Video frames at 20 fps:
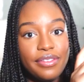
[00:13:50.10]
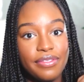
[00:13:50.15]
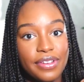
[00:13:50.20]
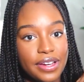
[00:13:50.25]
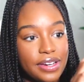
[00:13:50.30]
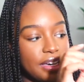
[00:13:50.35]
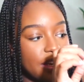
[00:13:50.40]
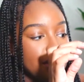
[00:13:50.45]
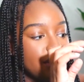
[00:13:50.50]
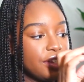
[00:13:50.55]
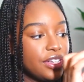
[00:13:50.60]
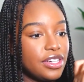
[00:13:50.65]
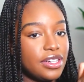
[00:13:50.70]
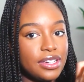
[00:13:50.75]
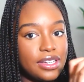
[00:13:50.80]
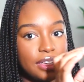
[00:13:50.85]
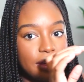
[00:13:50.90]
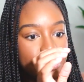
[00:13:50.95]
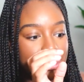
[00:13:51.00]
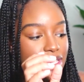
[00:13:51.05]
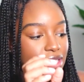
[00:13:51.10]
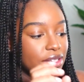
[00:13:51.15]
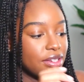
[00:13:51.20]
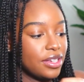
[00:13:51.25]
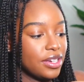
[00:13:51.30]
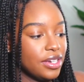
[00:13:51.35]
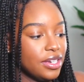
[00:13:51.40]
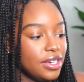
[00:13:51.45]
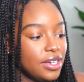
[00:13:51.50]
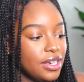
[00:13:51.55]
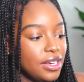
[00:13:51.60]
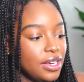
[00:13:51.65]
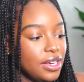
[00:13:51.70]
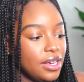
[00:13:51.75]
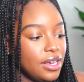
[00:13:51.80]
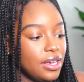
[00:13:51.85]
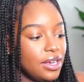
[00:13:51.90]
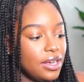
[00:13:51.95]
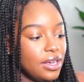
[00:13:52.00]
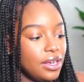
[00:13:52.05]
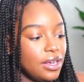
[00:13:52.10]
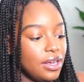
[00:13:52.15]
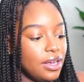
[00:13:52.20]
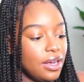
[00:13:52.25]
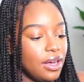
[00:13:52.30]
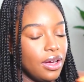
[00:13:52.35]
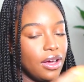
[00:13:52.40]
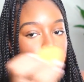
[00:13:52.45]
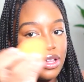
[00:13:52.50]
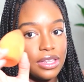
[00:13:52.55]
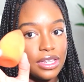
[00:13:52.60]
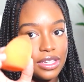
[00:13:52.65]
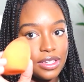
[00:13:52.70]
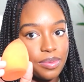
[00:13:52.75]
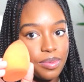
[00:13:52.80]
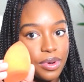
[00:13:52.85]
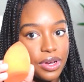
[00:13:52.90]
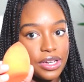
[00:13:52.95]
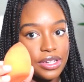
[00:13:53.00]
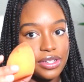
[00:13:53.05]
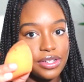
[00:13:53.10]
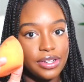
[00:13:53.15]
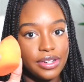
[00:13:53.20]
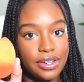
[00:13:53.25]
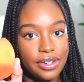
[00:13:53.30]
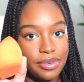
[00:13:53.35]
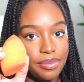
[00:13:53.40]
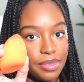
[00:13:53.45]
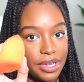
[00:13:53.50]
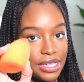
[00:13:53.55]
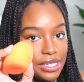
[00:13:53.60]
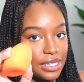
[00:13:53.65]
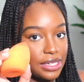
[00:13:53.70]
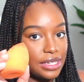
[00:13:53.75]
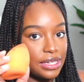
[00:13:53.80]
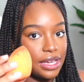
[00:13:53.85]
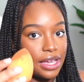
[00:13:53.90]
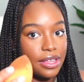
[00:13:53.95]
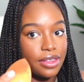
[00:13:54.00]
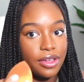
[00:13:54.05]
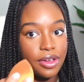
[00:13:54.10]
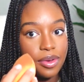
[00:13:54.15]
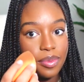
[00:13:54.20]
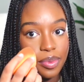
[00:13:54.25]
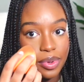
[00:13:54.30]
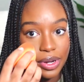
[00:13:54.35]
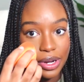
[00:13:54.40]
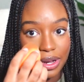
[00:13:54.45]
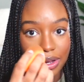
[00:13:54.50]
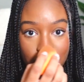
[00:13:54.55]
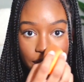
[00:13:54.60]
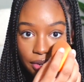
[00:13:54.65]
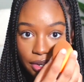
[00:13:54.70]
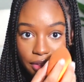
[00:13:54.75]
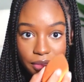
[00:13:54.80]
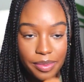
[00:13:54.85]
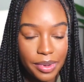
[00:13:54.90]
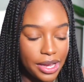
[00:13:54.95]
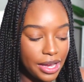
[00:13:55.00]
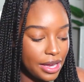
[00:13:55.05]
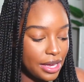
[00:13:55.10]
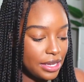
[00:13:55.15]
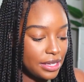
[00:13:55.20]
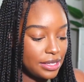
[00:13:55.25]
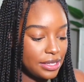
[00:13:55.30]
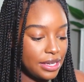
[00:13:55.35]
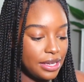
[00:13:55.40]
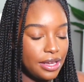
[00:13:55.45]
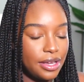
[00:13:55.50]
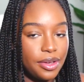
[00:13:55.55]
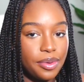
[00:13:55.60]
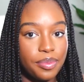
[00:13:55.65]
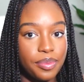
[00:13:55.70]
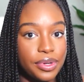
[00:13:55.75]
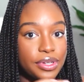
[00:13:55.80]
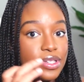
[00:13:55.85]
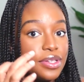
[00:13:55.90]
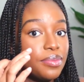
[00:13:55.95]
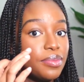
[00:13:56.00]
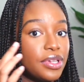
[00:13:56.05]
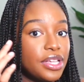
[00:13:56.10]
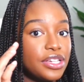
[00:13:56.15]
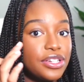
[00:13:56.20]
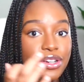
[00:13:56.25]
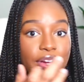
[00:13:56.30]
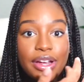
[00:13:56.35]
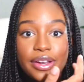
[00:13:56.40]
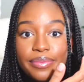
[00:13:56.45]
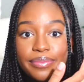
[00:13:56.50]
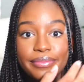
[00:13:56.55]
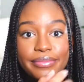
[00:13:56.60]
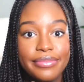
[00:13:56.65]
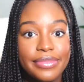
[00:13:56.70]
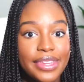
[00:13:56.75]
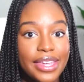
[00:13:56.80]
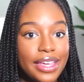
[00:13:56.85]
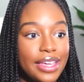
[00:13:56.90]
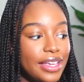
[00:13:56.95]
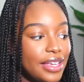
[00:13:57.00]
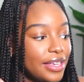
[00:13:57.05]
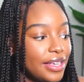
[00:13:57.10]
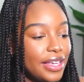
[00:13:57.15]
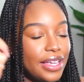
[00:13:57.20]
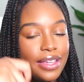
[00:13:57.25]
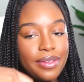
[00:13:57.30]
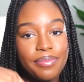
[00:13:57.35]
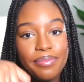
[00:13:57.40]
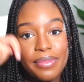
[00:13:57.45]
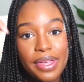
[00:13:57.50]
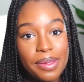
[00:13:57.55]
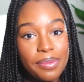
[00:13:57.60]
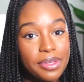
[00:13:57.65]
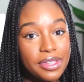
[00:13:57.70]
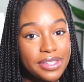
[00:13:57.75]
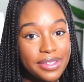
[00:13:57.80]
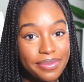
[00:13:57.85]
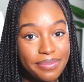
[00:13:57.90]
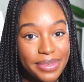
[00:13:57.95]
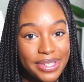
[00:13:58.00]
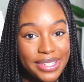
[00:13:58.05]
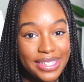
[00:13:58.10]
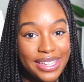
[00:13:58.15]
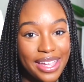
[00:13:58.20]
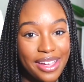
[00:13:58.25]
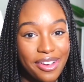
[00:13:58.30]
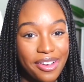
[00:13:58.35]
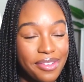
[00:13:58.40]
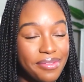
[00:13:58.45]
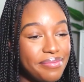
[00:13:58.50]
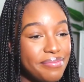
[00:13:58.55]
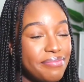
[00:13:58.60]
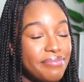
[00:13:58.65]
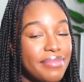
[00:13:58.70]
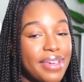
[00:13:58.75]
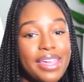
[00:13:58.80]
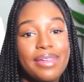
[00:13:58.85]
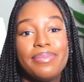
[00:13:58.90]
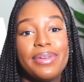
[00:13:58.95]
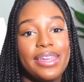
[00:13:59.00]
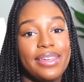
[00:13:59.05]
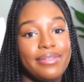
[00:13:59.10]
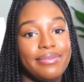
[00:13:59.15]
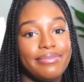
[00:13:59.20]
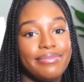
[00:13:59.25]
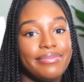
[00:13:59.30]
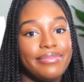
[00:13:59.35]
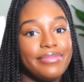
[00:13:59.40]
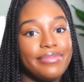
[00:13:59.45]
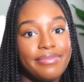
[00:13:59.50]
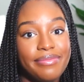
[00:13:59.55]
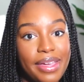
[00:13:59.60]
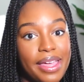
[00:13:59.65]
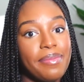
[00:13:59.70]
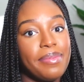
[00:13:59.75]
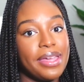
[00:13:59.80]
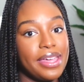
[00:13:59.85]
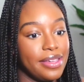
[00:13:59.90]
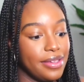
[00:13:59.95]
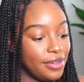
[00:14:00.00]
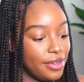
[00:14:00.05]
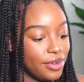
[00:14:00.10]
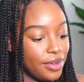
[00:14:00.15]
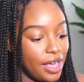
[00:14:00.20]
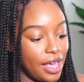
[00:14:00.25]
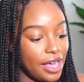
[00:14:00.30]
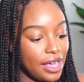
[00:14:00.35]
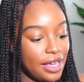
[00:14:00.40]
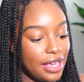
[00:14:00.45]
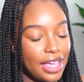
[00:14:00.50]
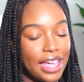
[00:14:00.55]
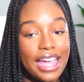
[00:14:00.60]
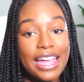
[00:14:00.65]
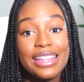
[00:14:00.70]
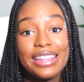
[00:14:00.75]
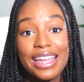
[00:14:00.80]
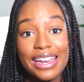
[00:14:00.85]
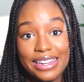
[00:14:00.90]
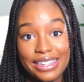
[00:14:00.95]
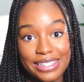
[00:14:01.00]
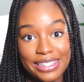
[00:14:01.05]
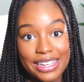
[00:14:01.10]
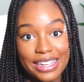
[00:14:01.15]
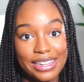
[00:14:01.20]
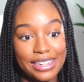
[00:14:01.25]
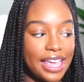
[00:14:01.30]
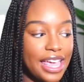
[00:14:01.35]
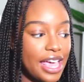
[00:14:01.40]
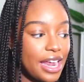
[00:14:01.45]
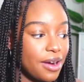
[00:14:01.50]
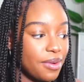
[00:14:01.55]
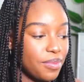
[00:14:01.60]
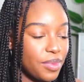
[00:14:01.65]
foundation, concealer on this brush, mix it together, put it underneath my eyes, put some blush on, maybe some mascara, maybe, okay? And that is it. And I'm